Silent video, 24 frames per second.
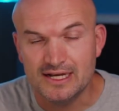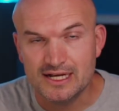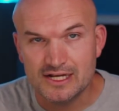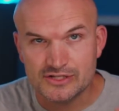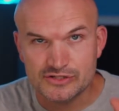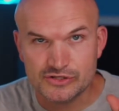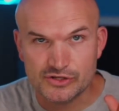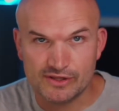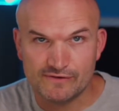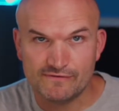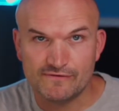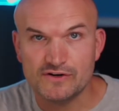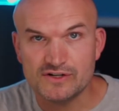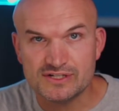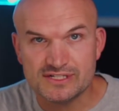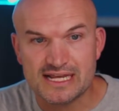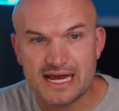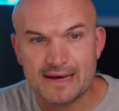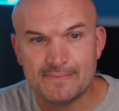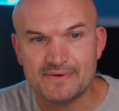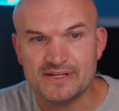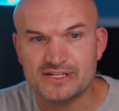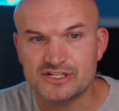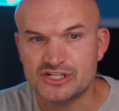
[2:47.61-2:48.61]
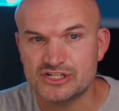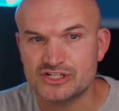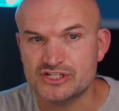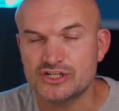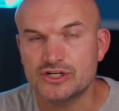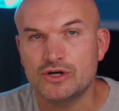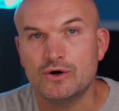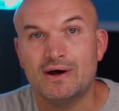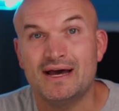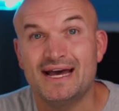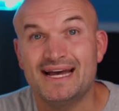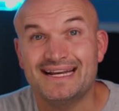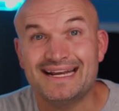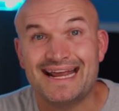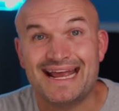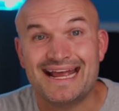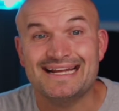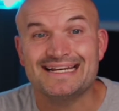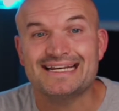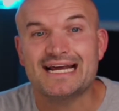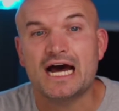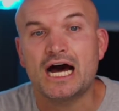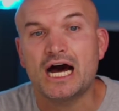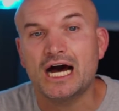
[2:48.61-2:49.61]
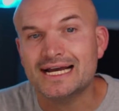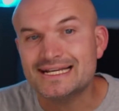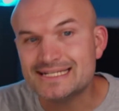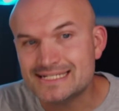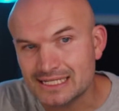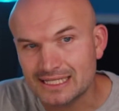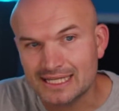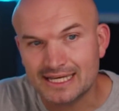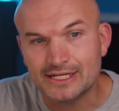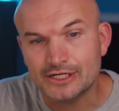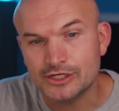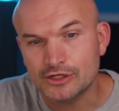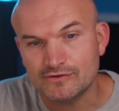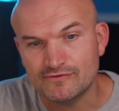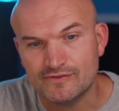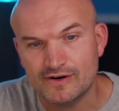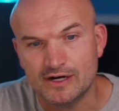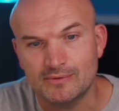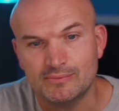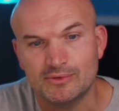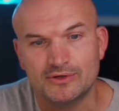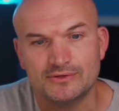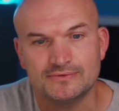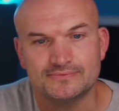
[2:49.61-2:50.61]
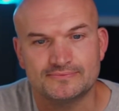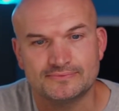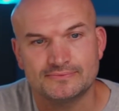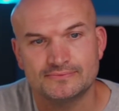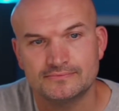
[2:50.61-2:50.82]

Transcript: So the first step is just to go ahead and isolate your variable.